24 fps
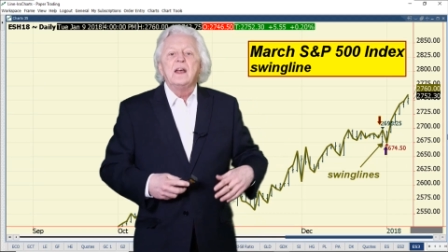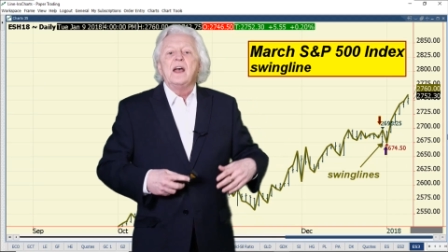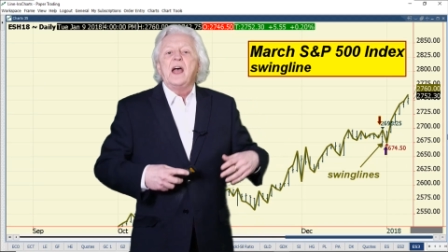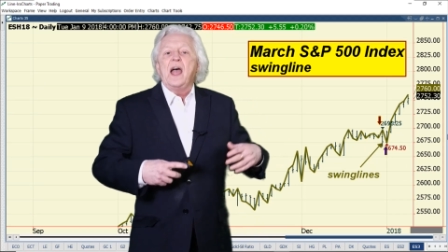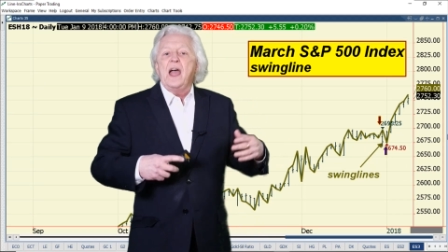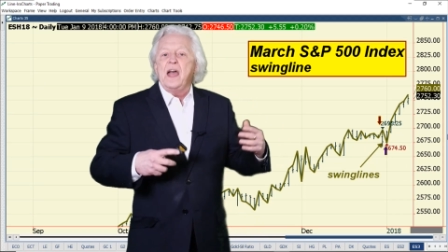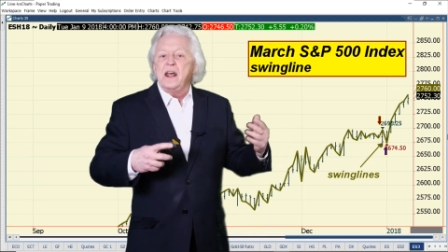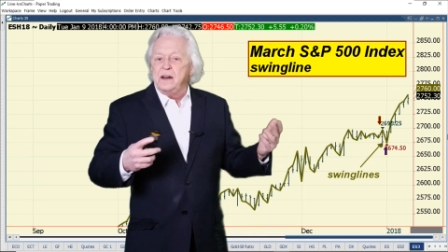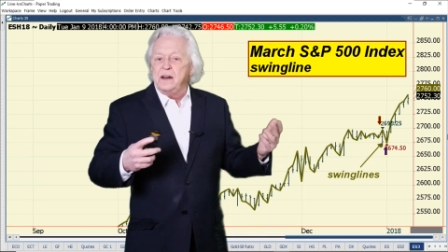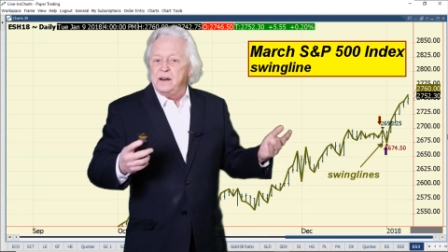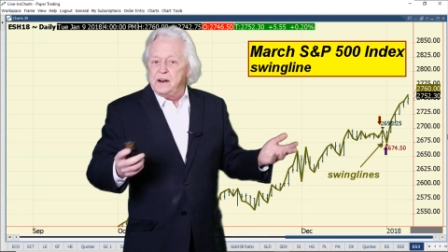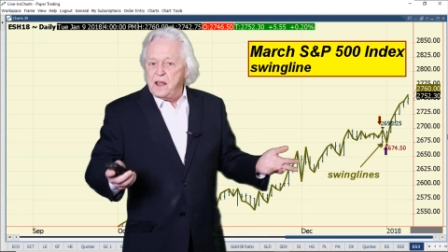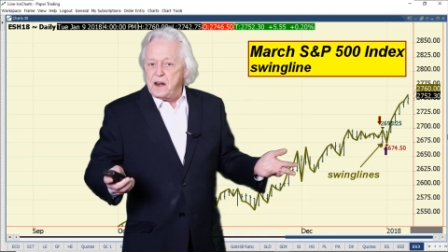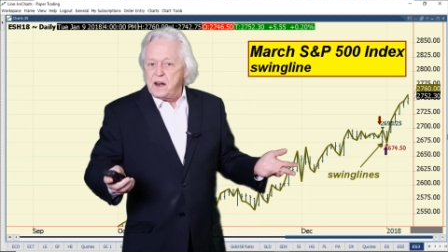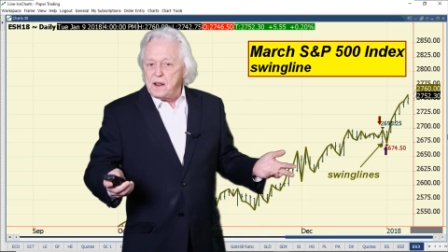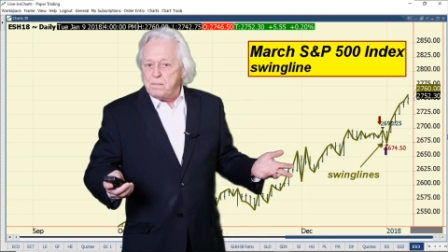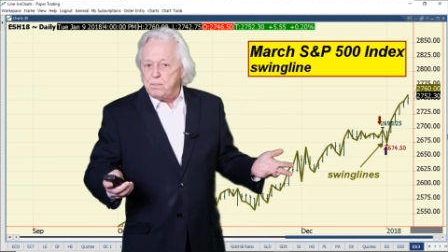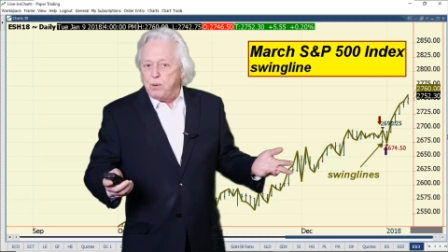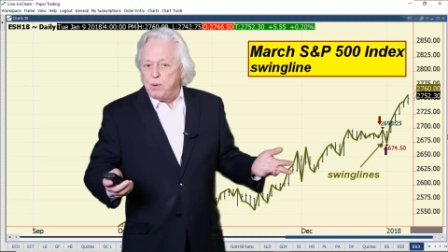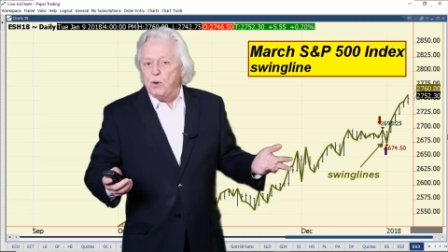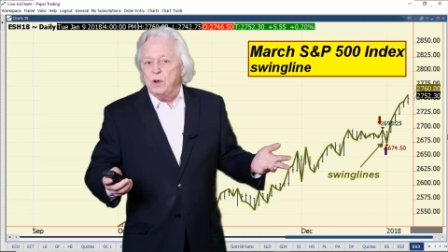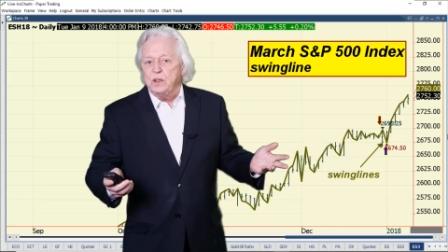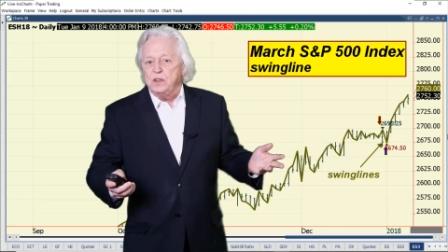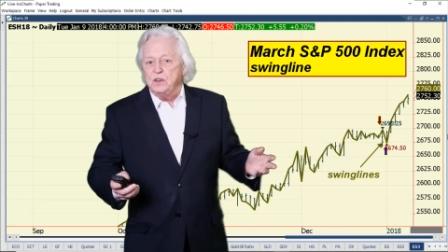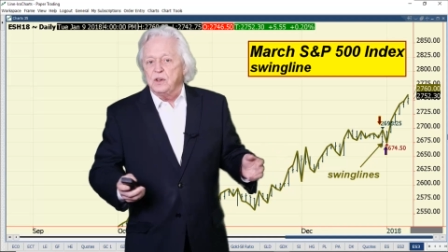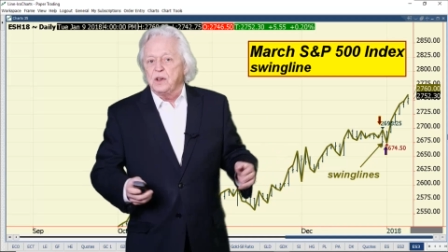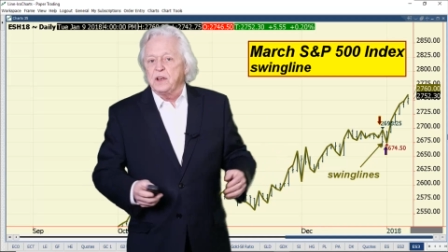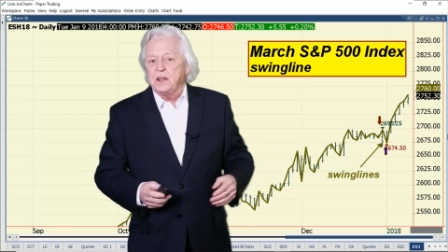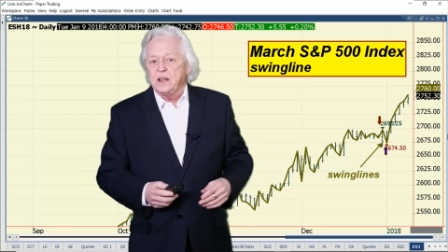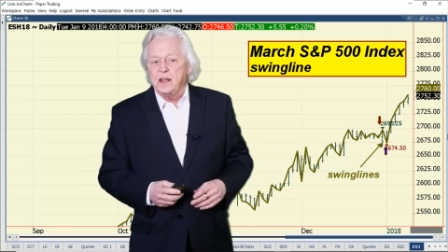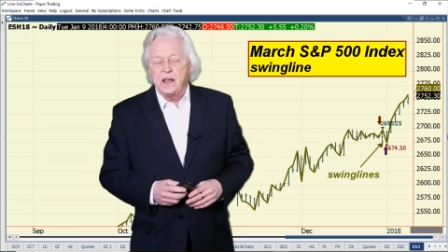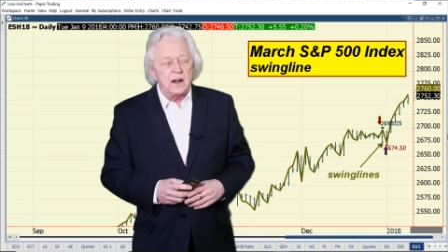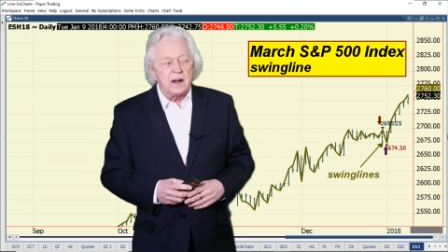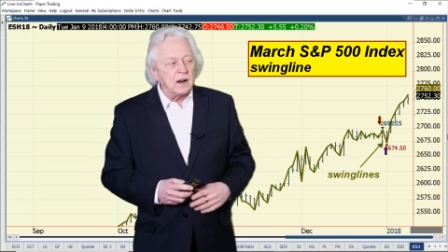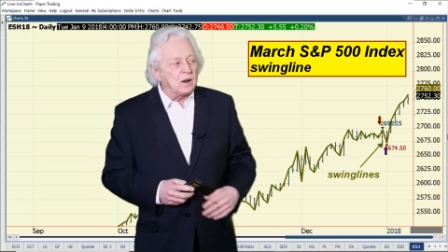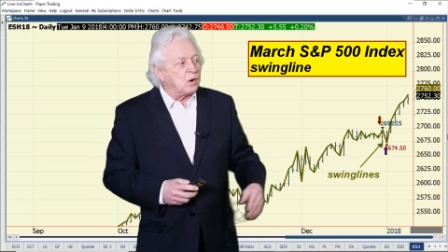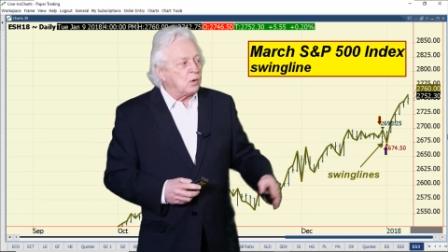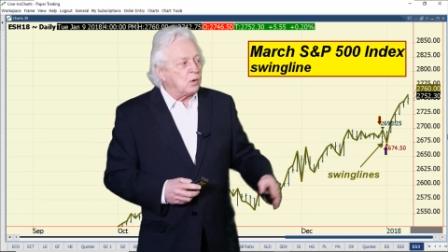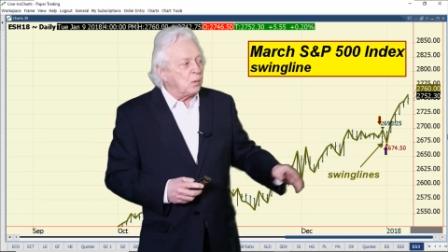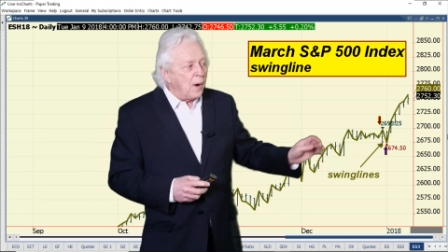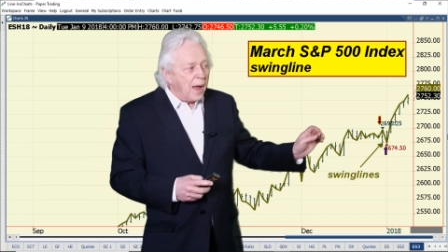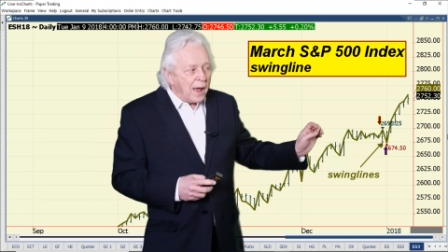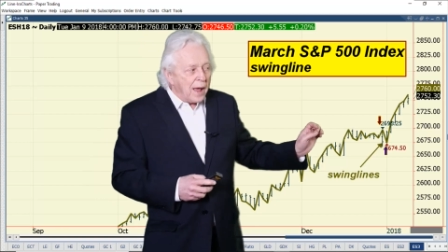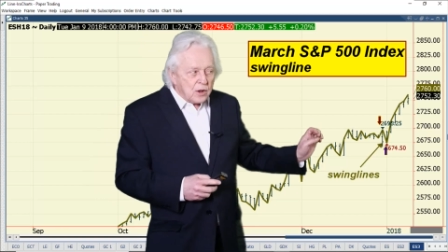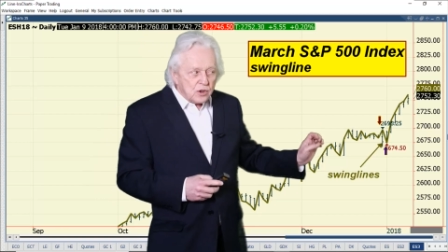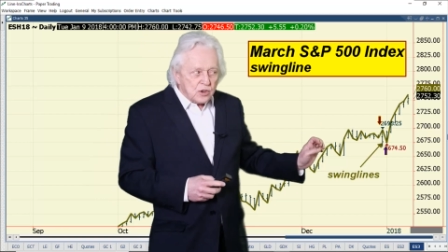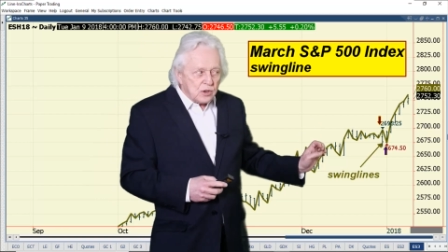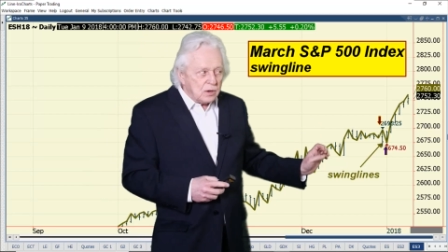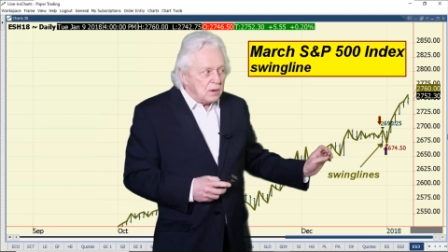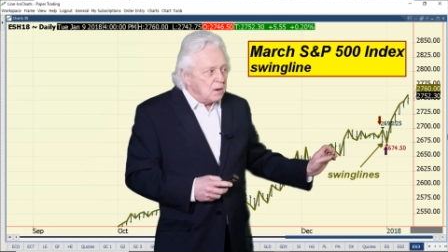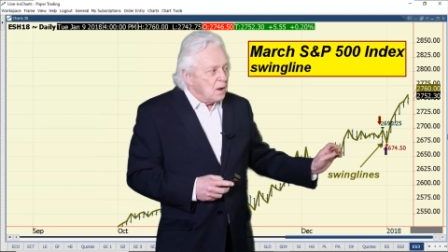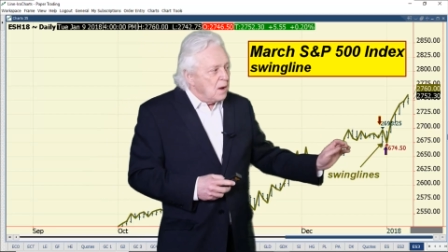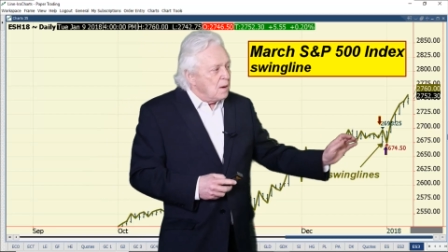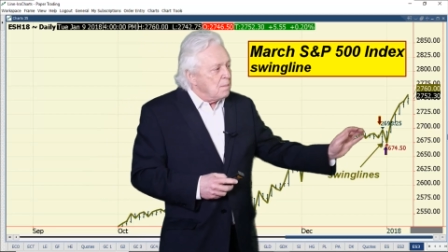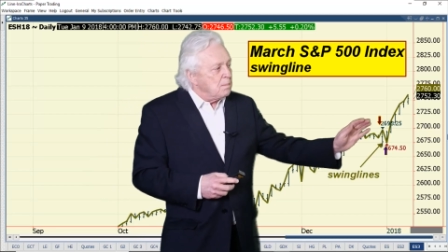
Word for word: and at any point you can get a correction,